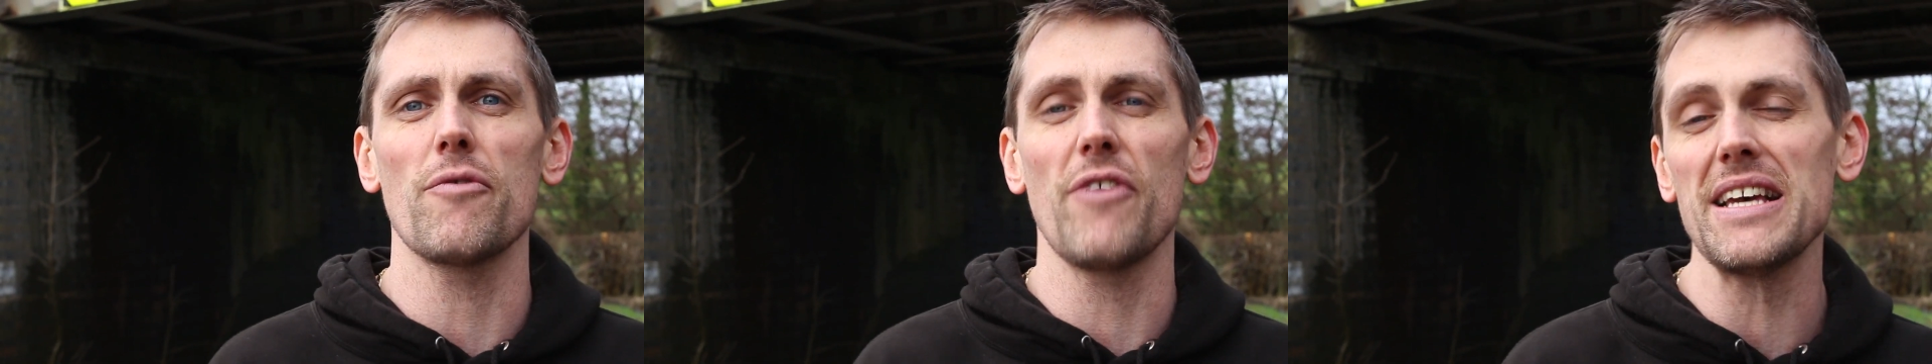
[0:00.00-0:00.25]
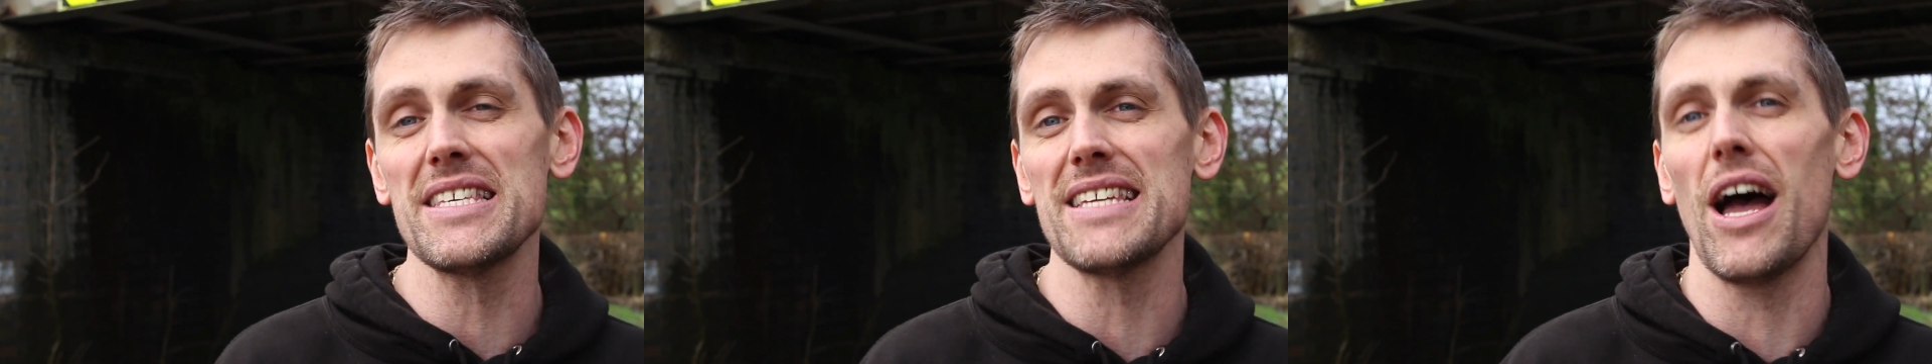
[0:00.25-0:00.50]

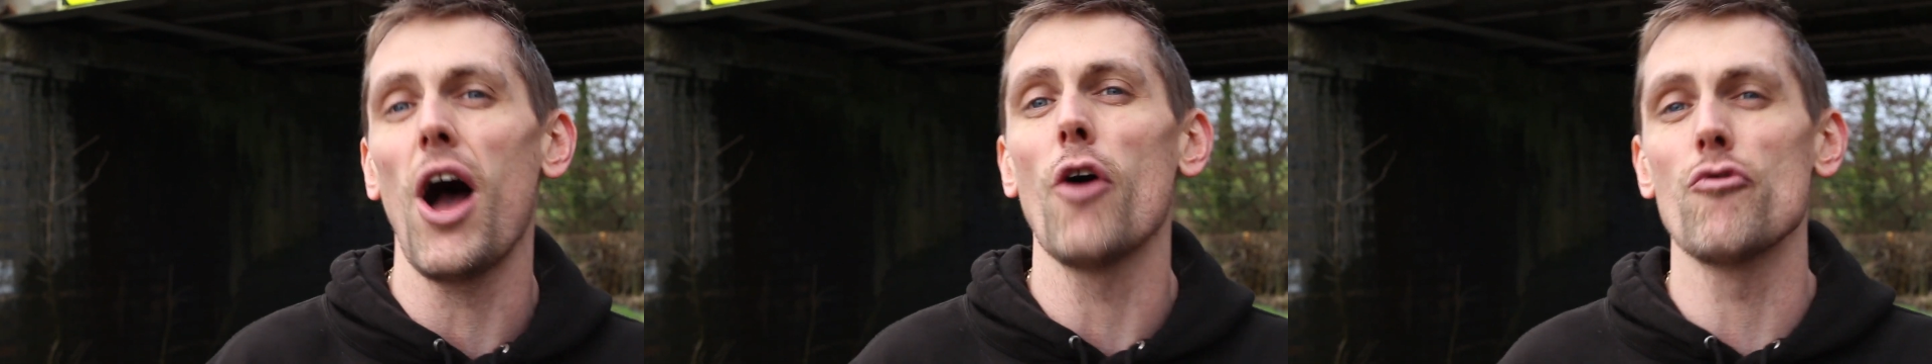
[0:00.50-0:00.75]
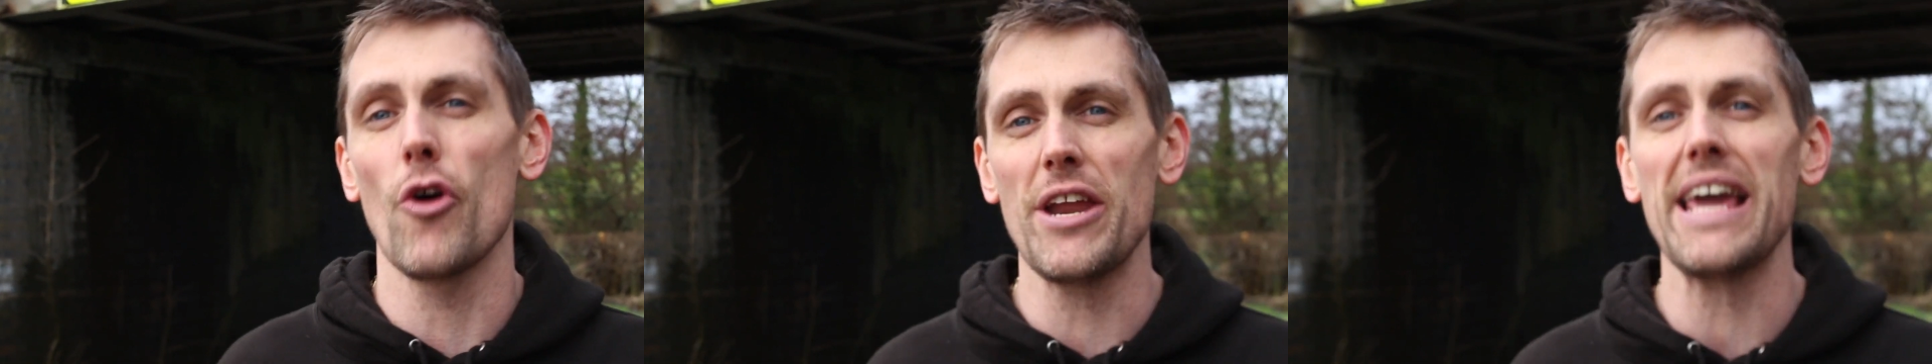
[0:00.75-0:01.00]
faster,
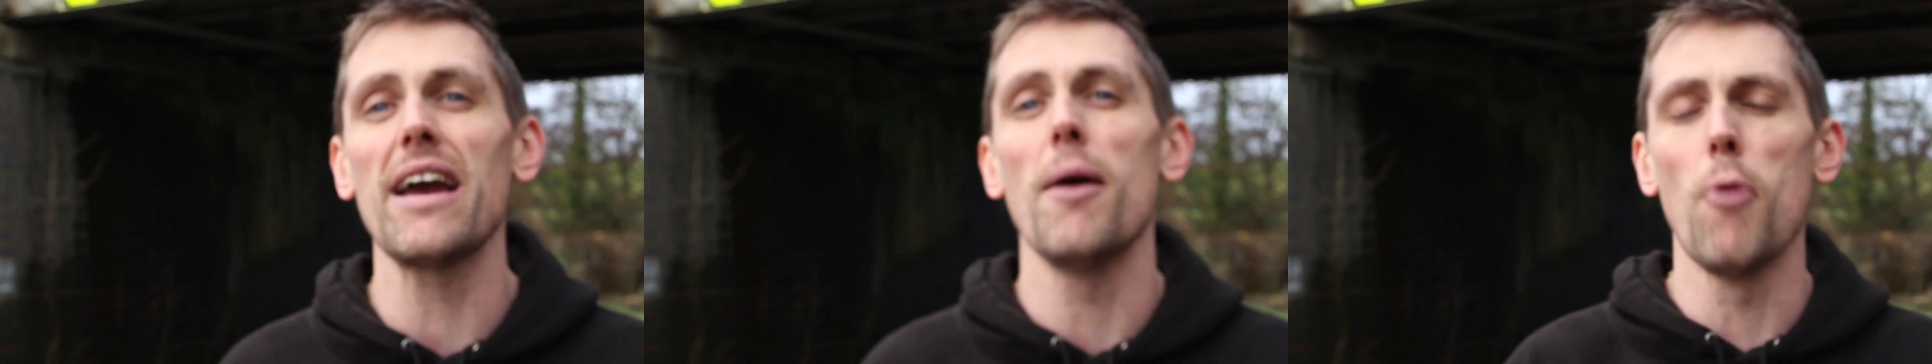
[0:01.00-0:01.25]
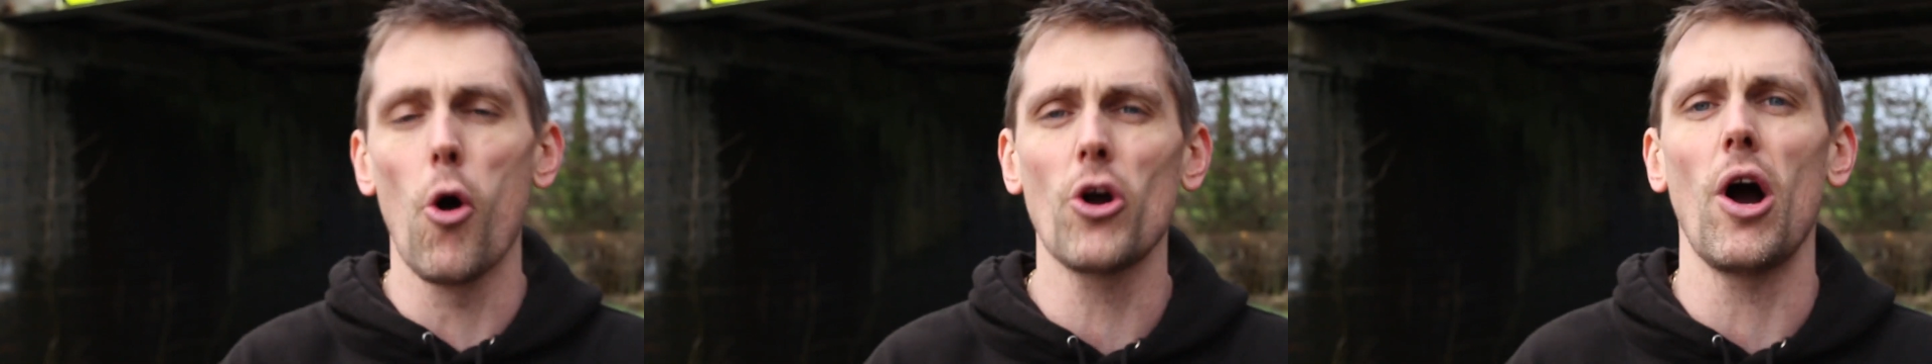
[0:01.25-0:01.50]
running,
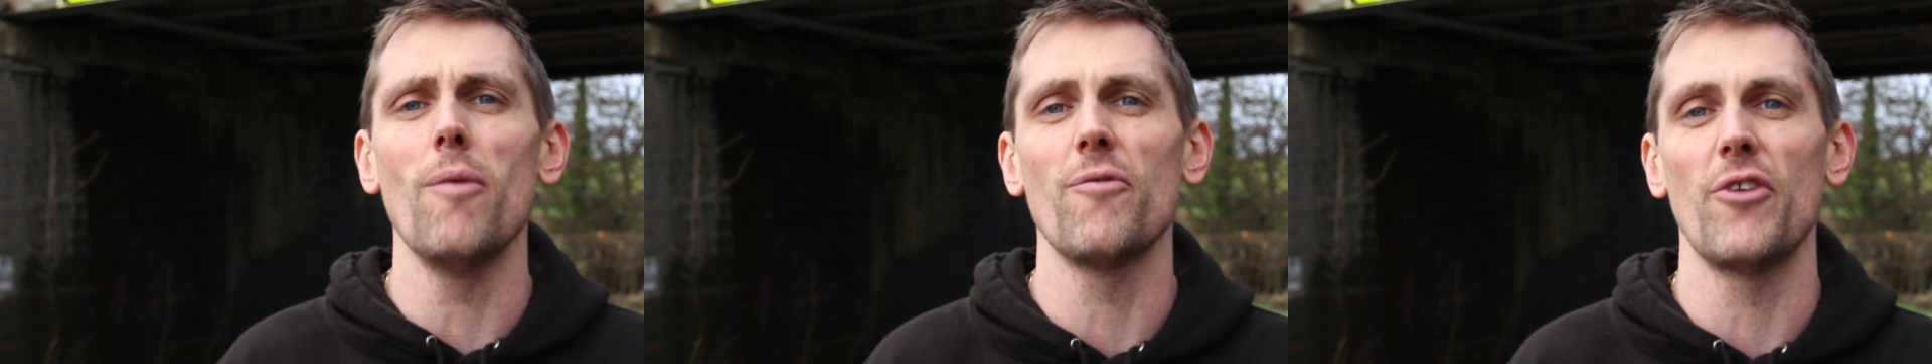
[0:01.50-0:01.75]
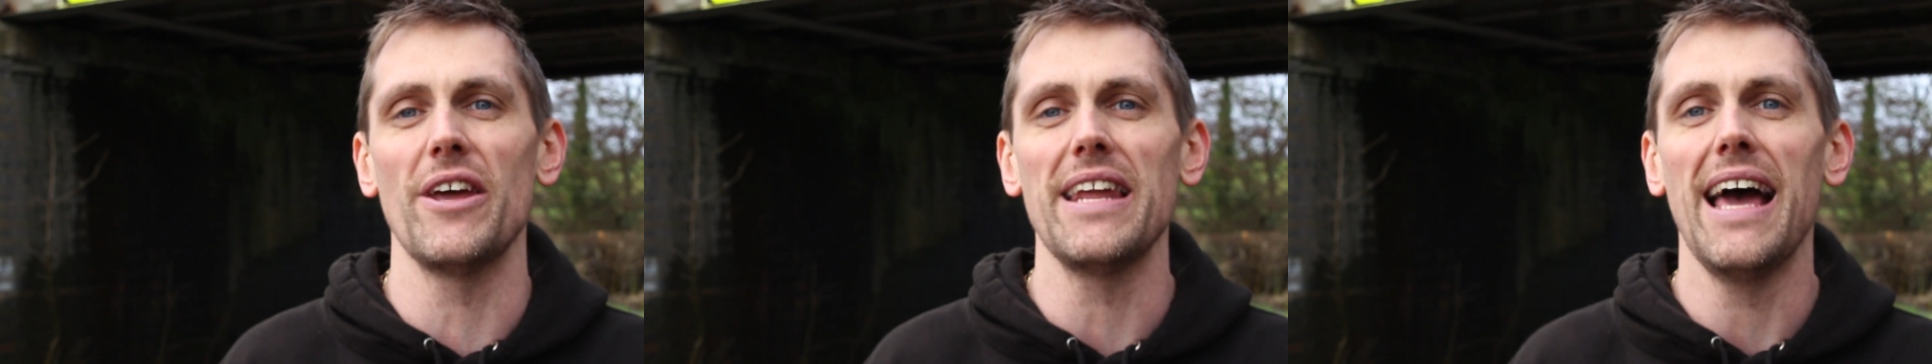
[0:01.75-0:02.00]
more
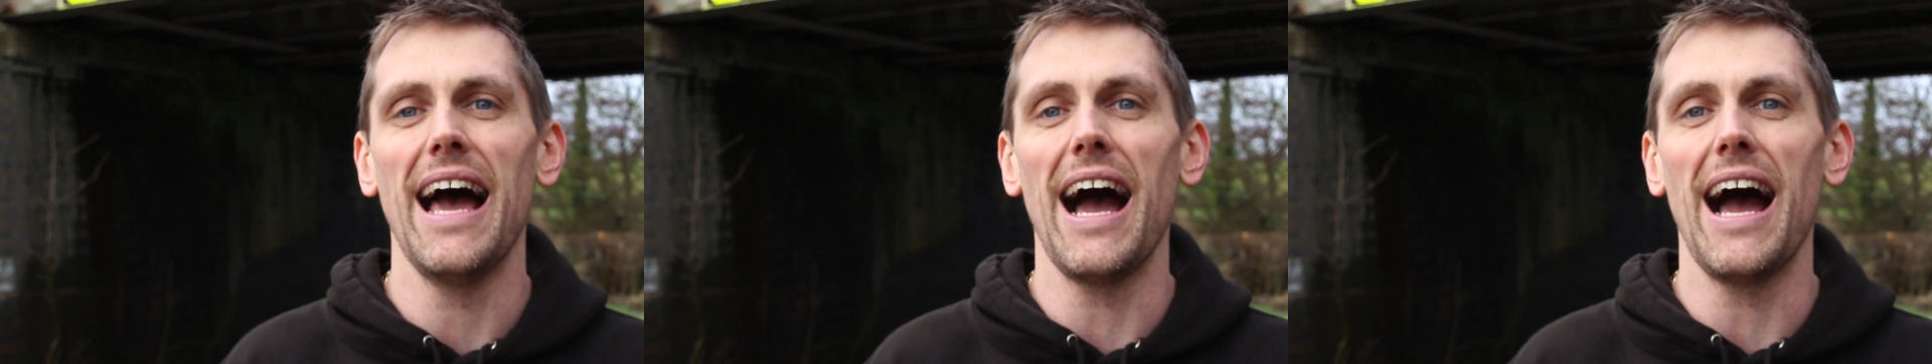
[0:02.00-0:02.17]
confident,